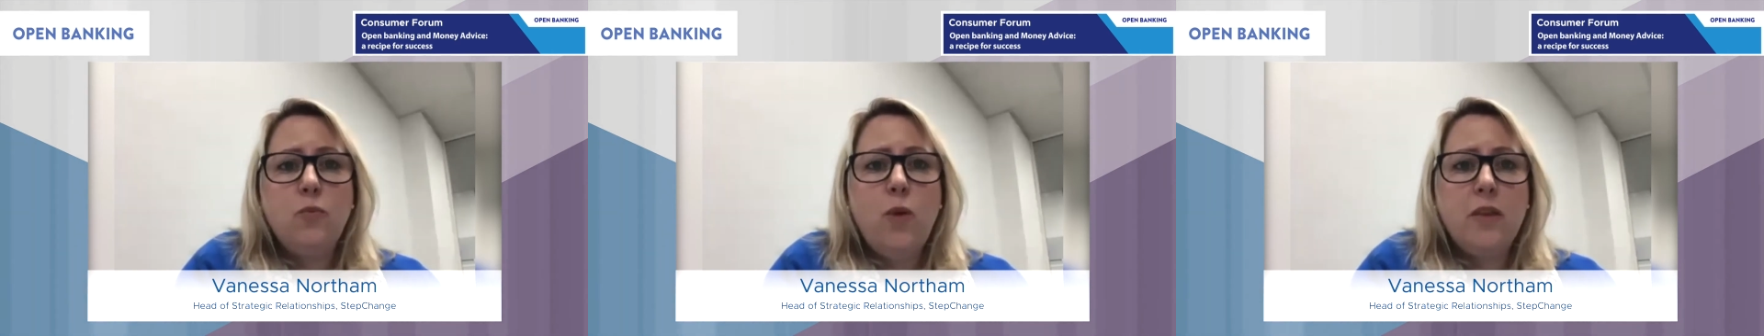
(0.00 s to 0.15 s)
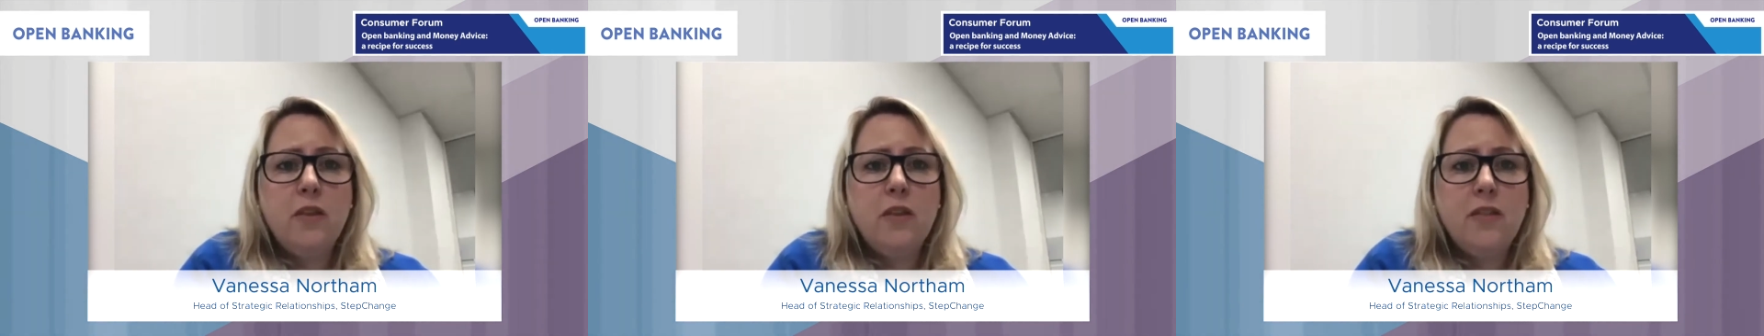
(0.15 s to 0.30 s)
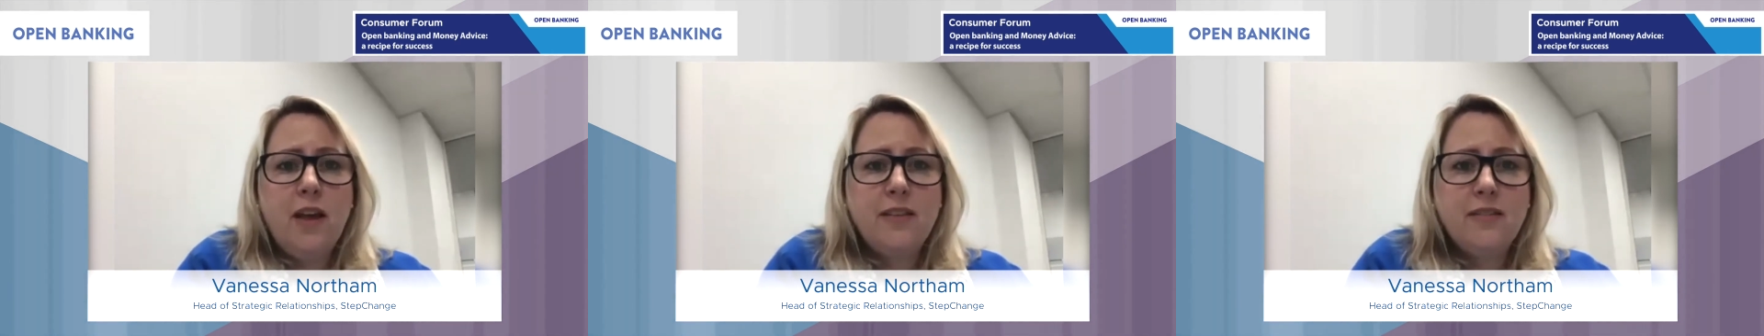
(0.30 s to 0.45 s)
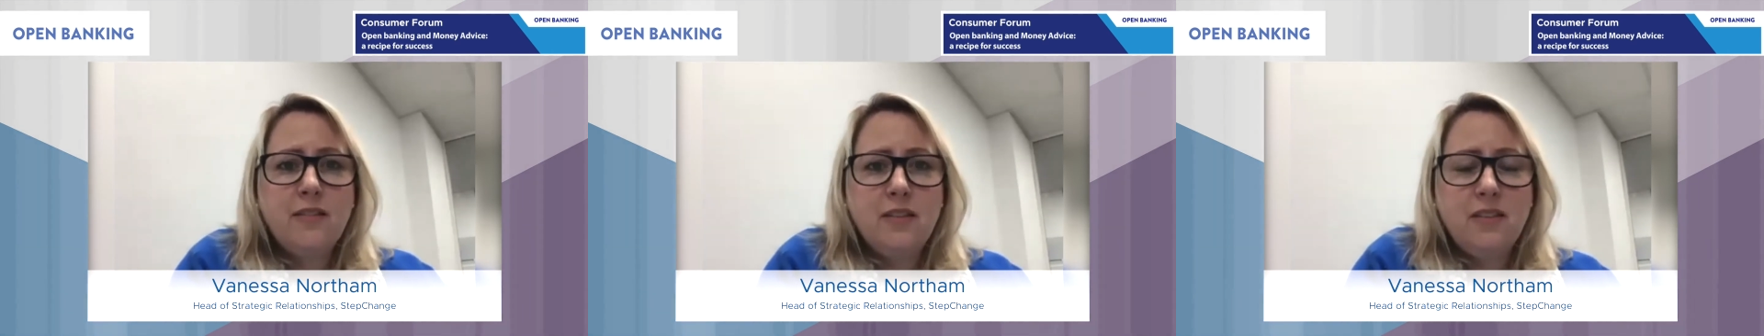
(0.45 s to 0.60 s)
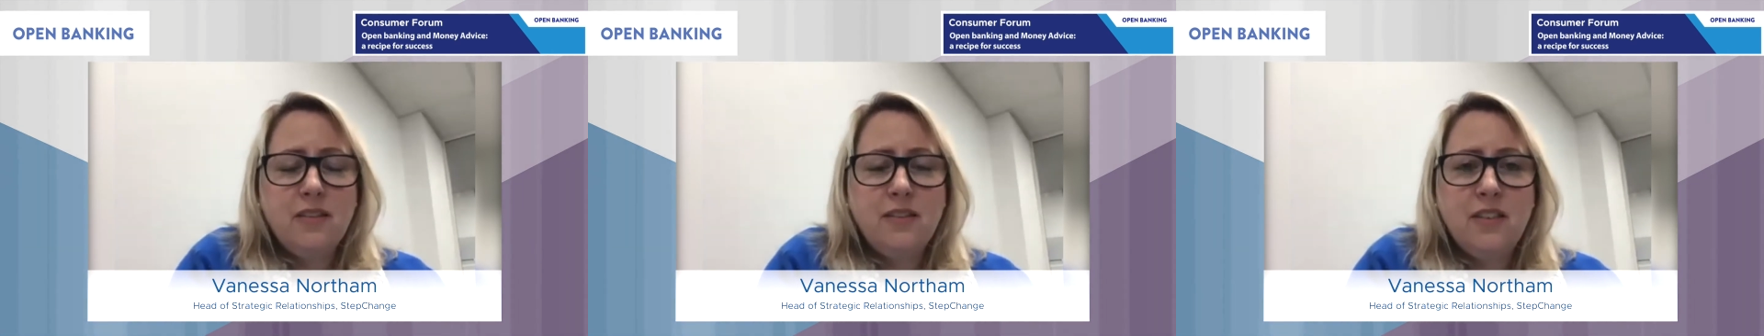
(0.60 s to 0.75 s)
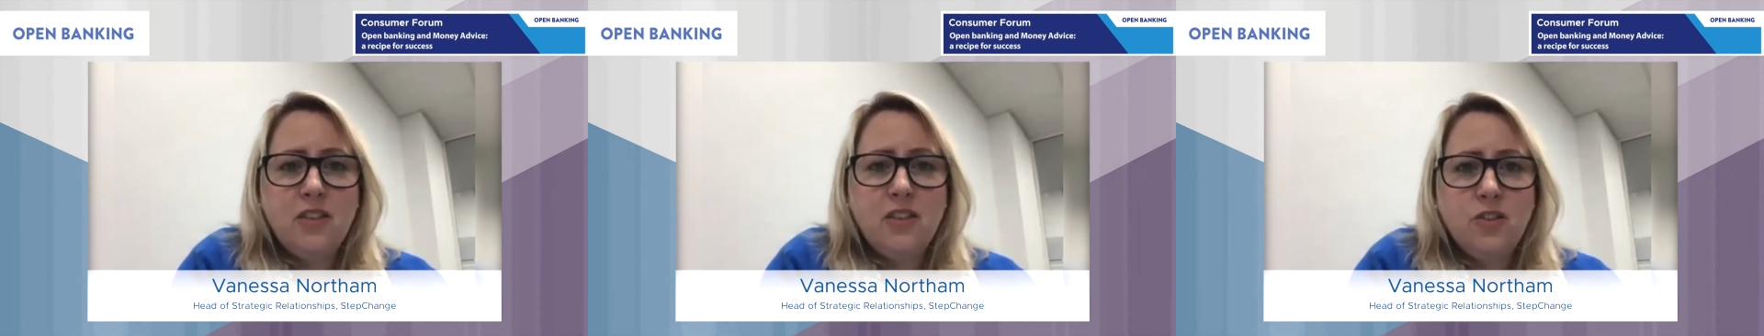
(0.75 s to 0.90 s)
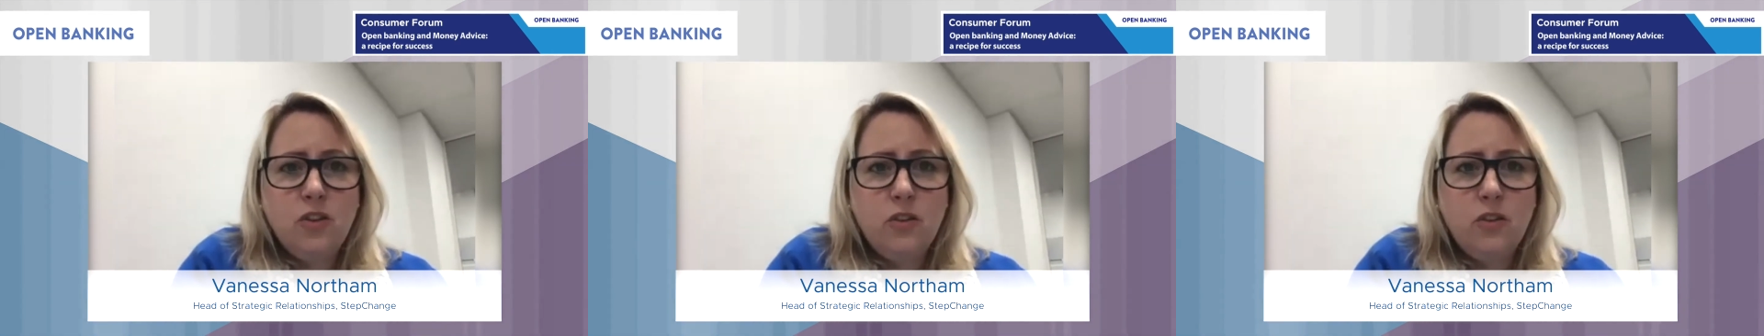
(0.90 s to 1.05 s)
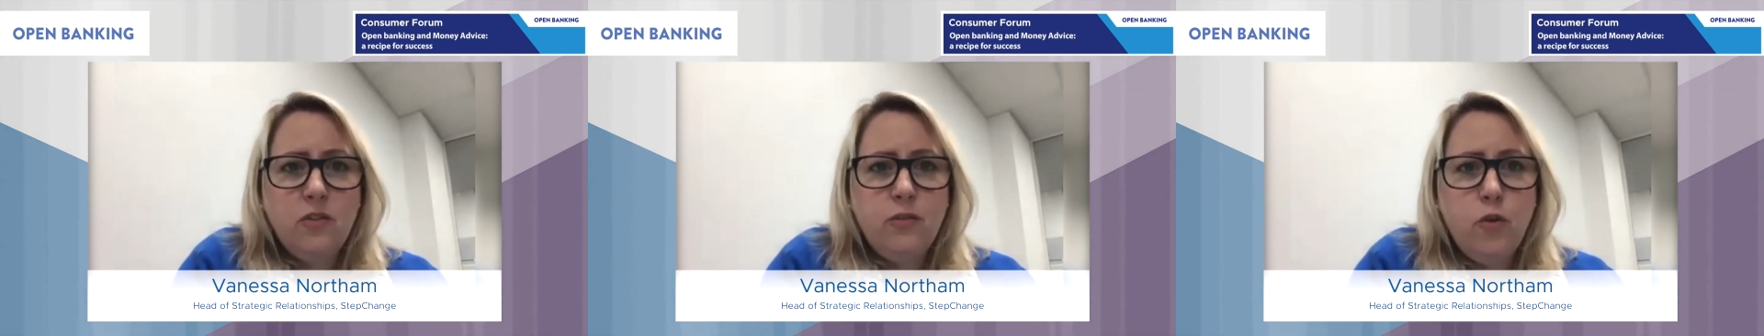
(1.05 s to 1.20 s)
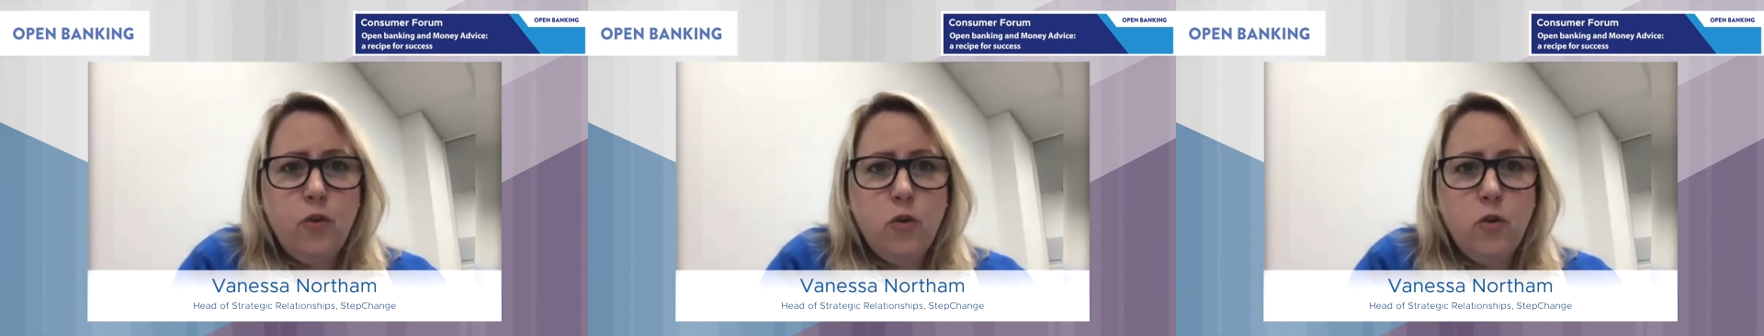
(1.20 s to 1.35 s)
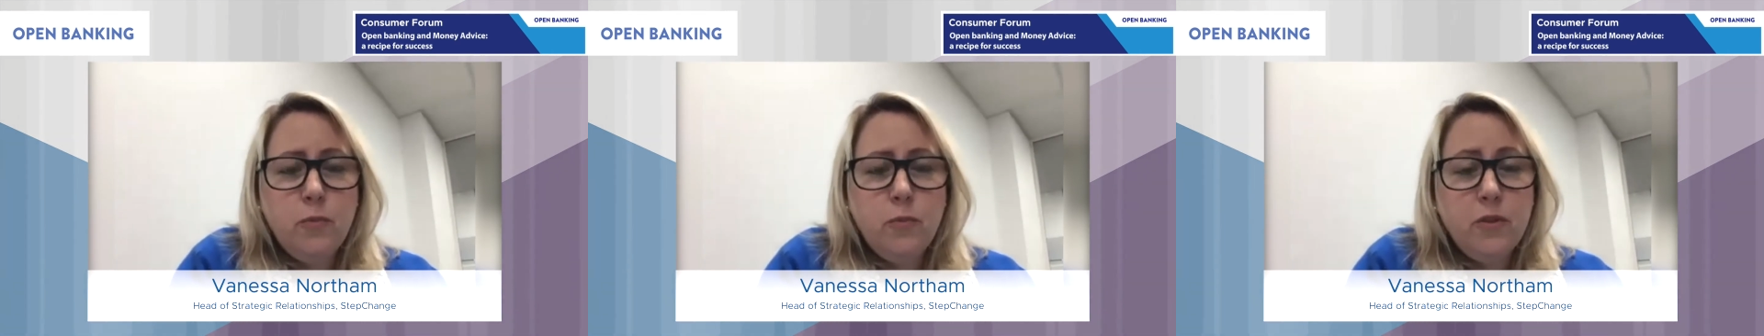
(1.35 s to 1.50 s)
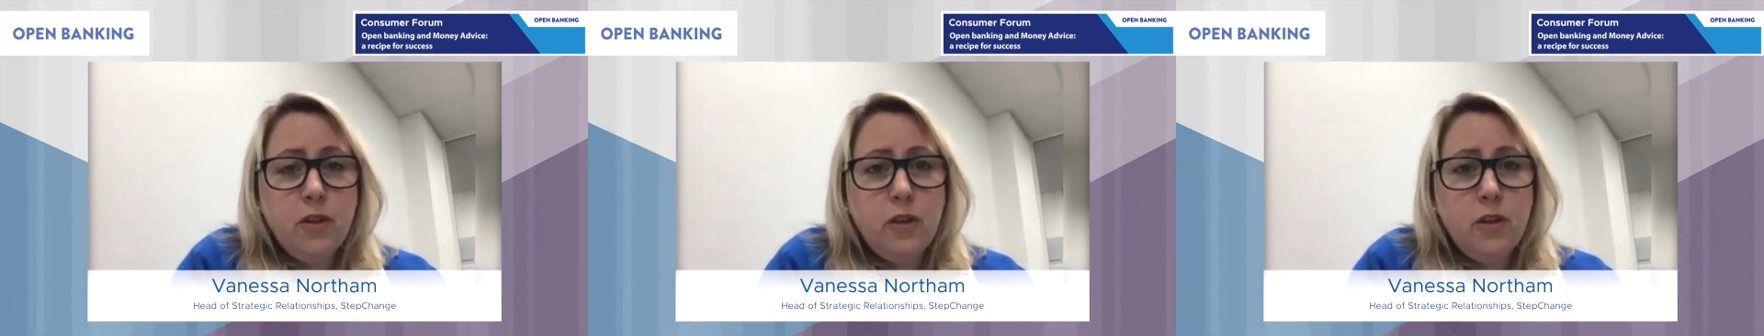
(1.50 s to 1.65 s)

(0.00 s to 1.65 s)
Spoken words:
whether that's the decision on the form of